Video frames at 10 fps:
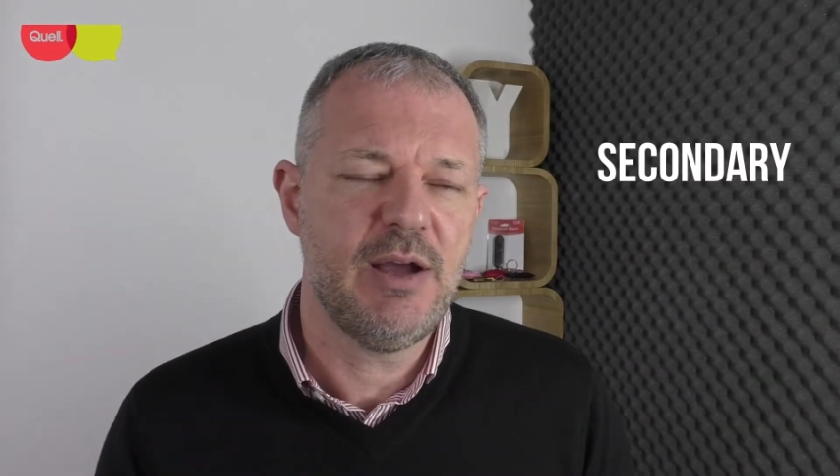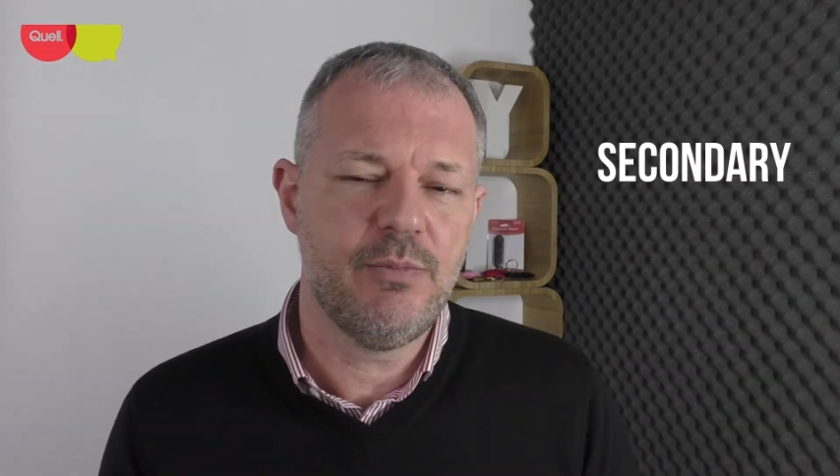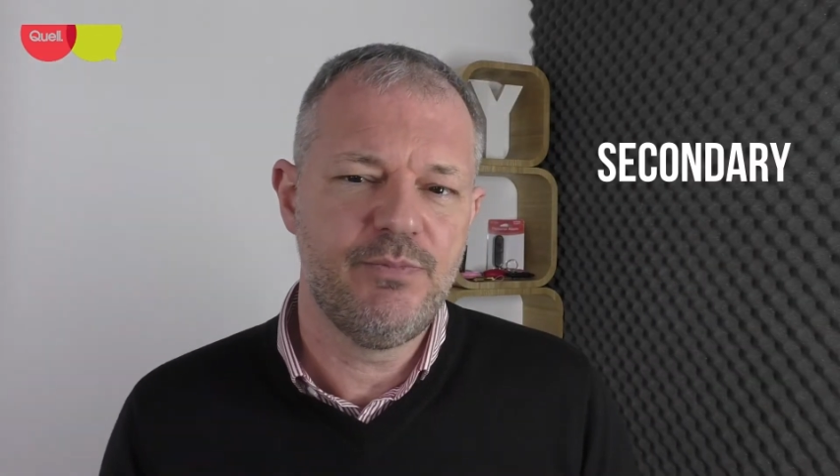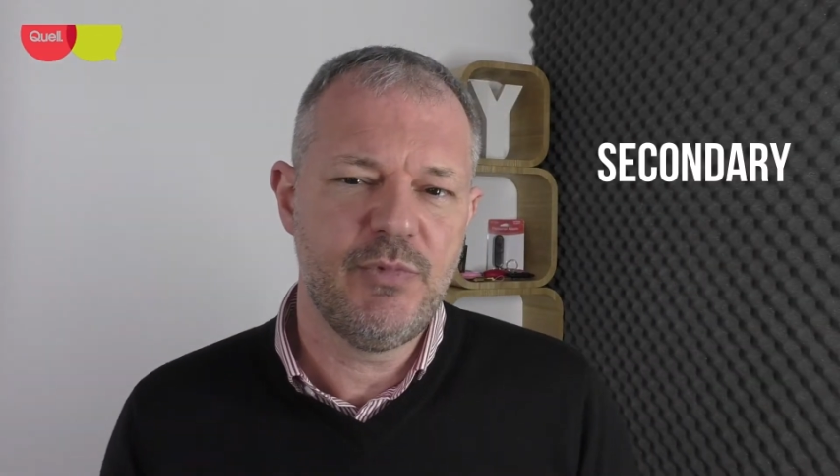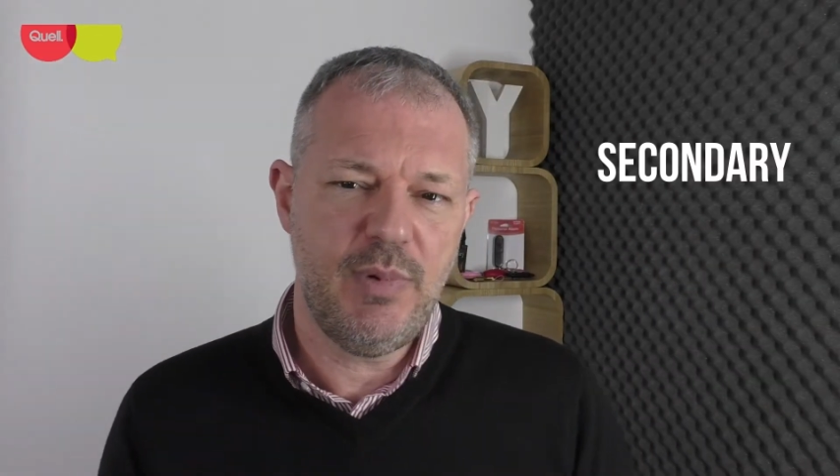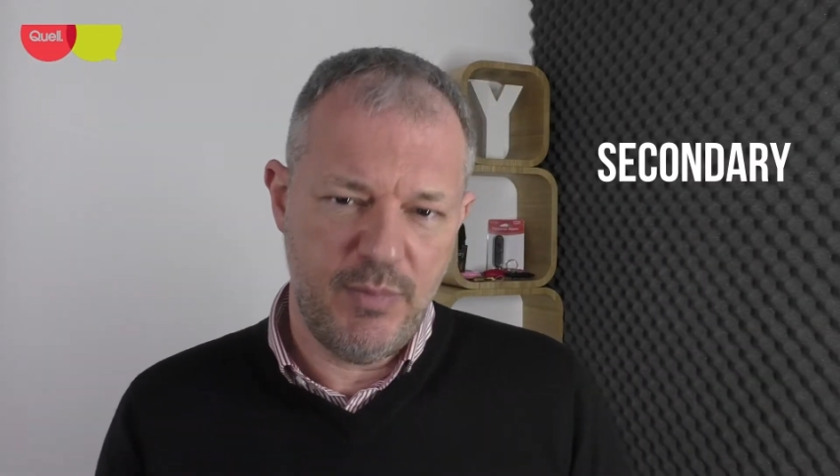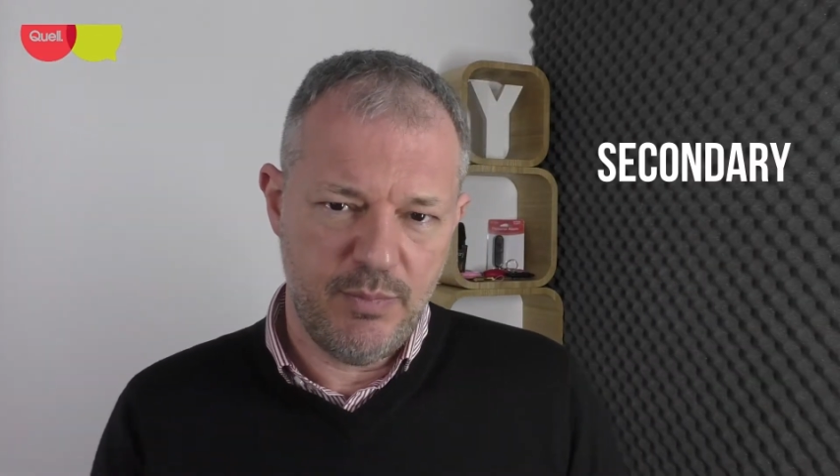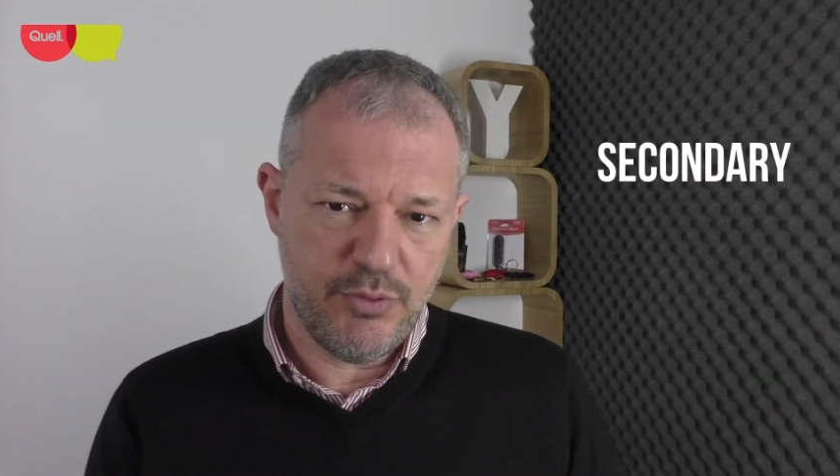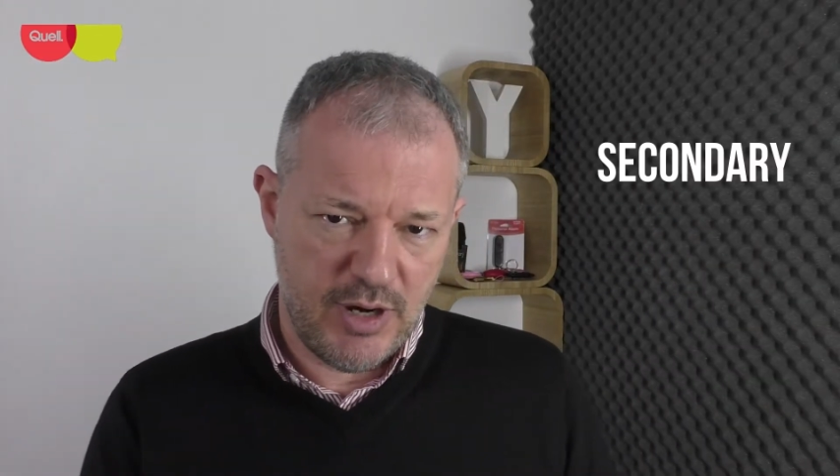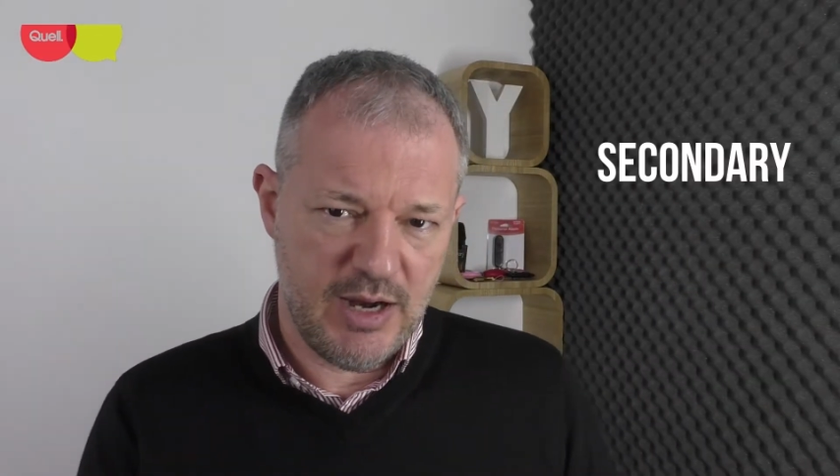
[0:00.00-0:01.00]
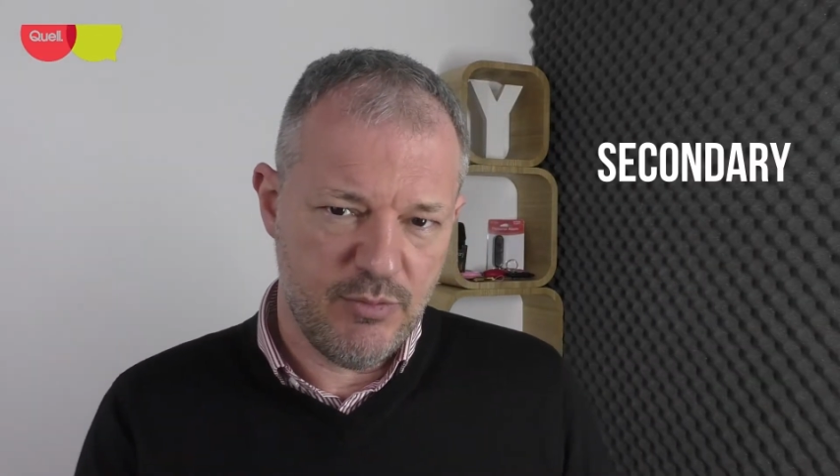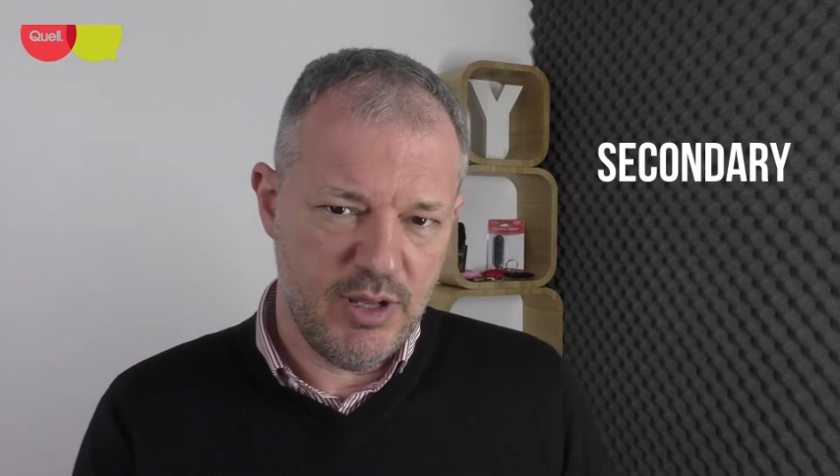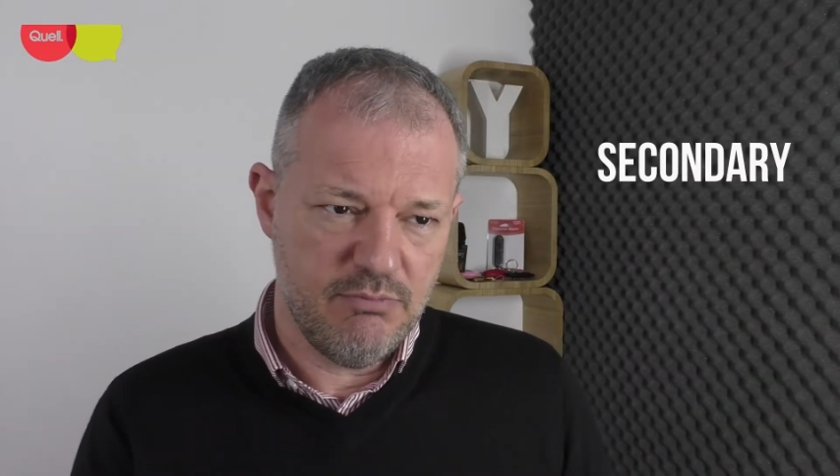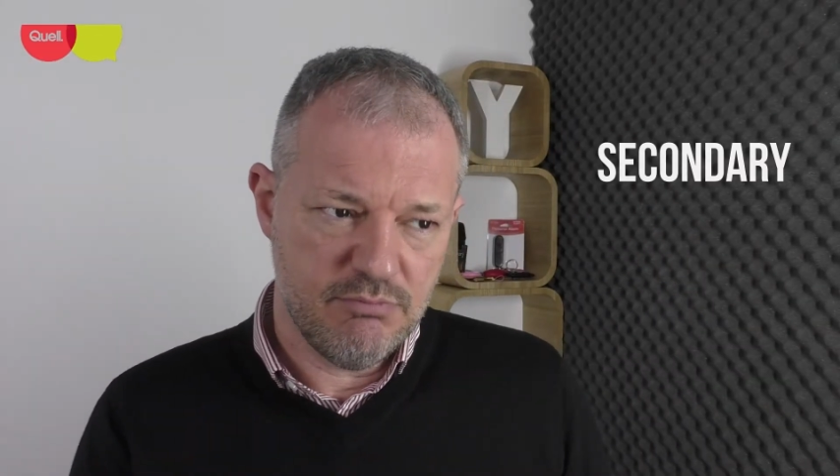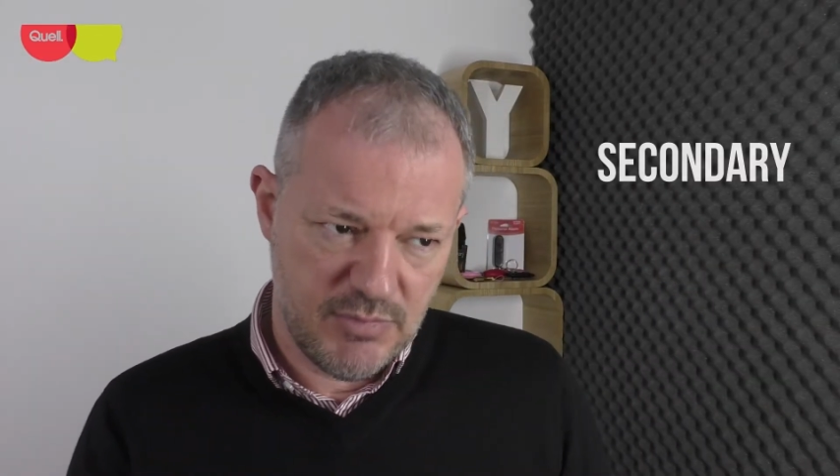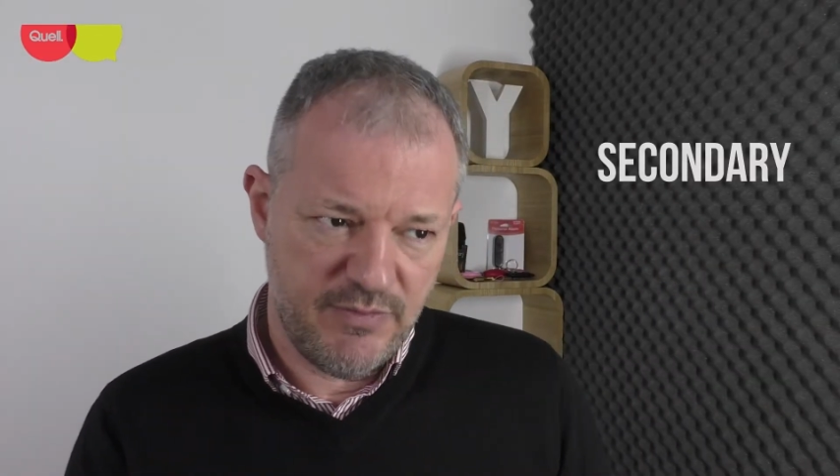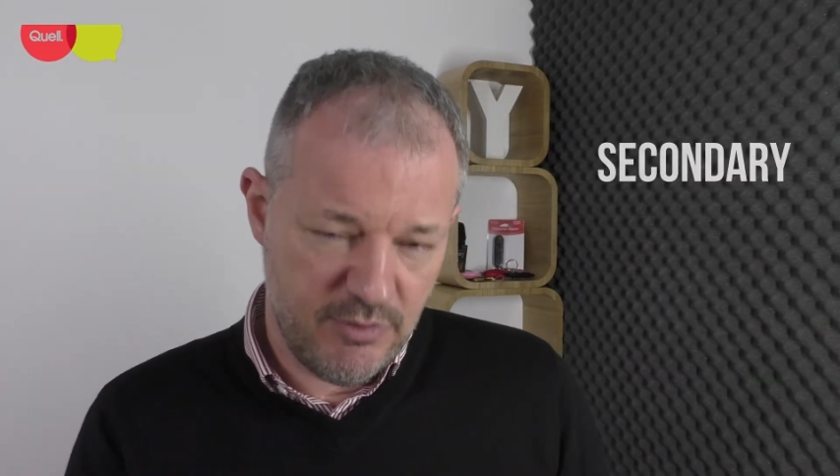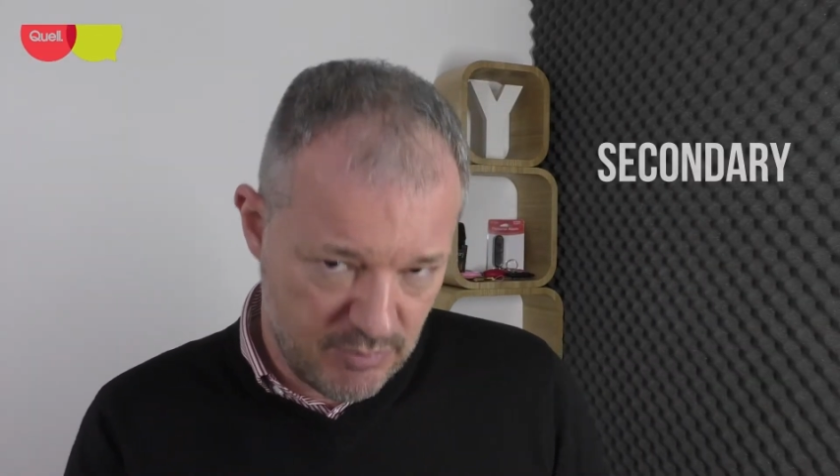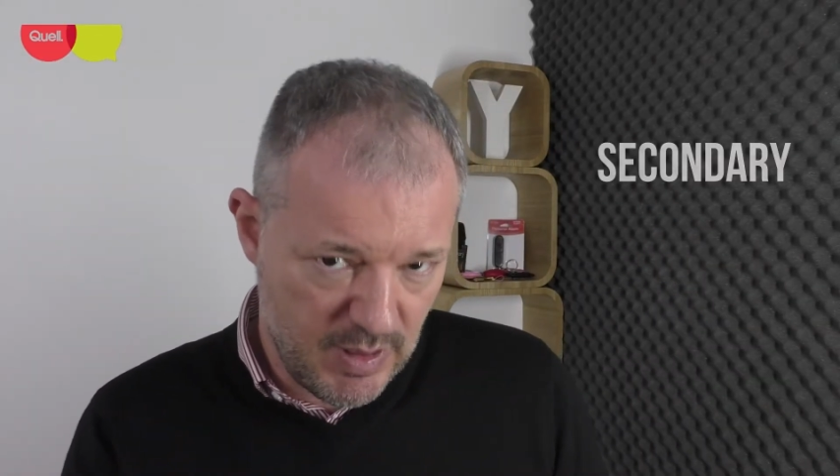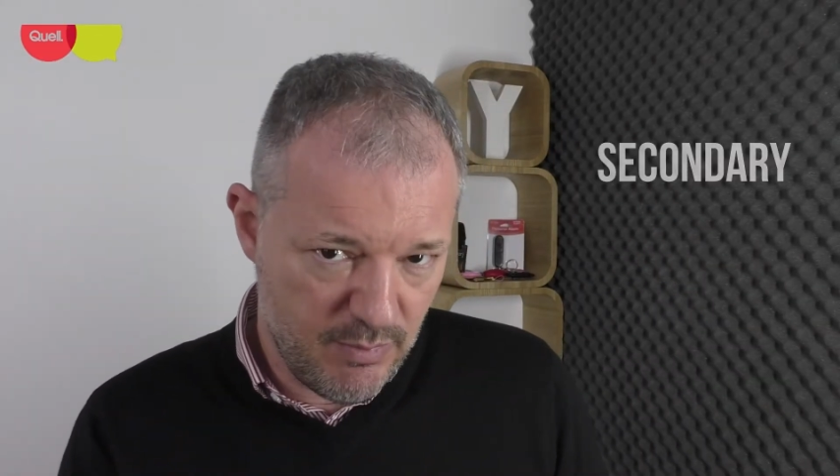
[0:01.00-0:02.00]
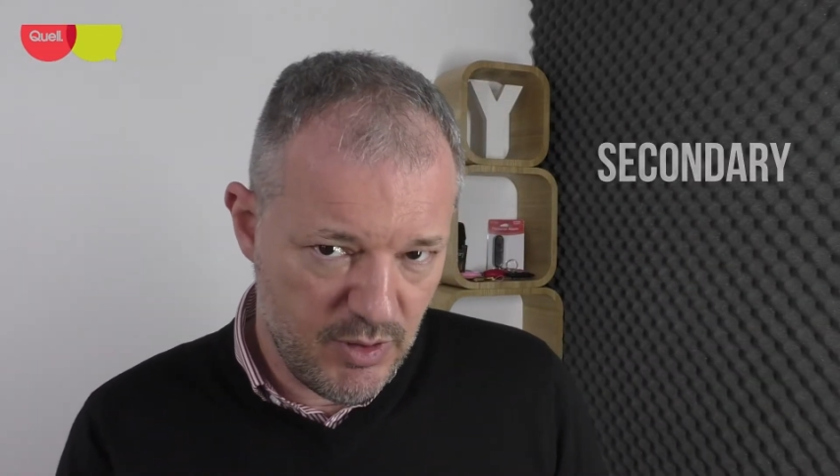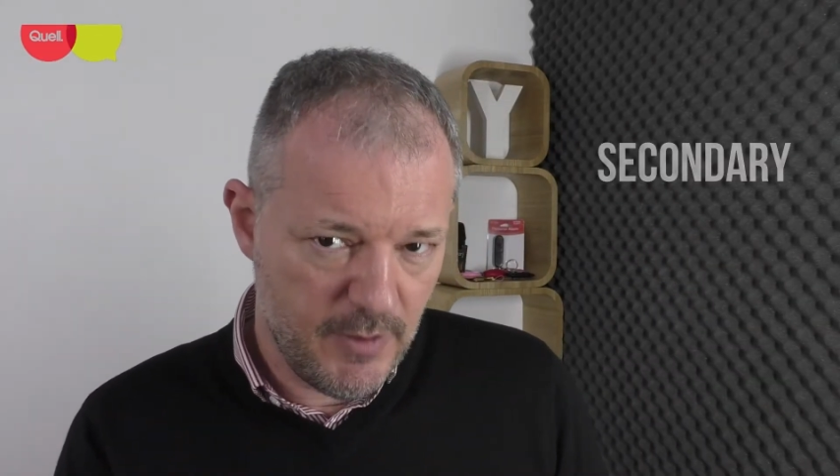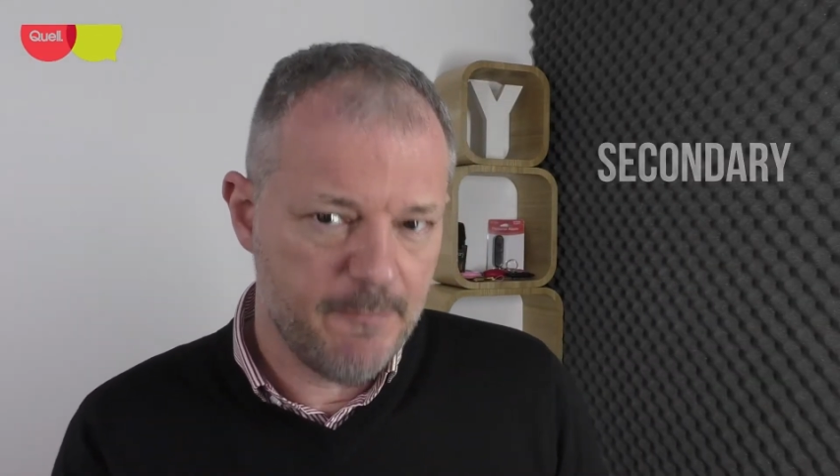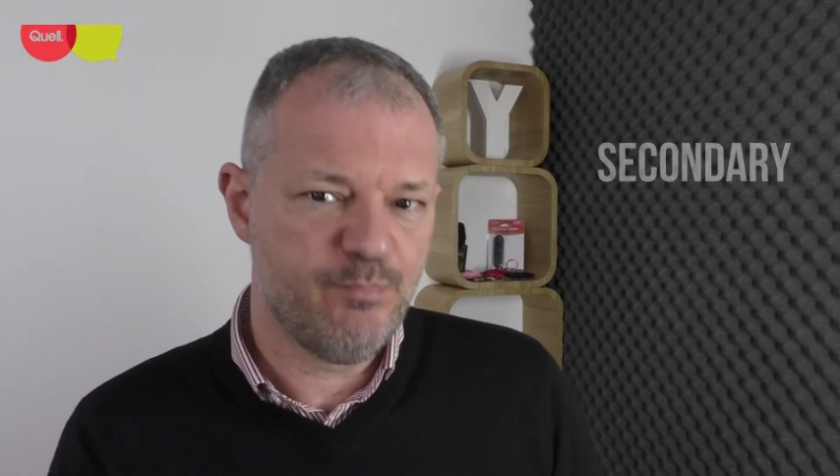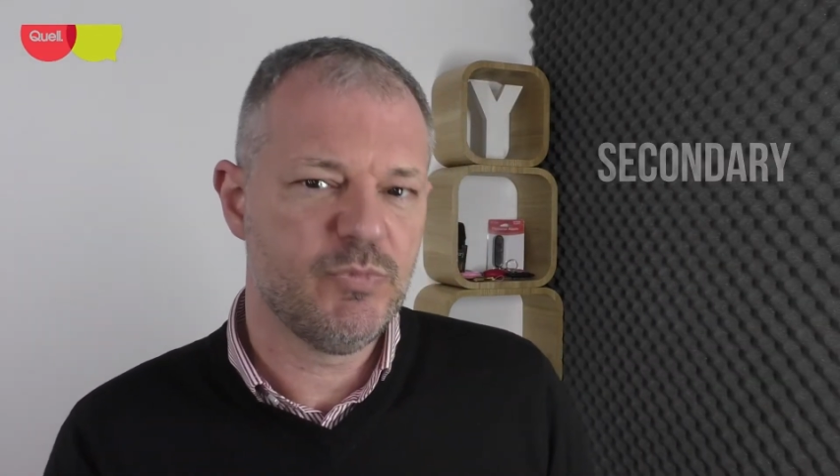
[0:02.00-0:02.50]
Now, remember primary, if you remember,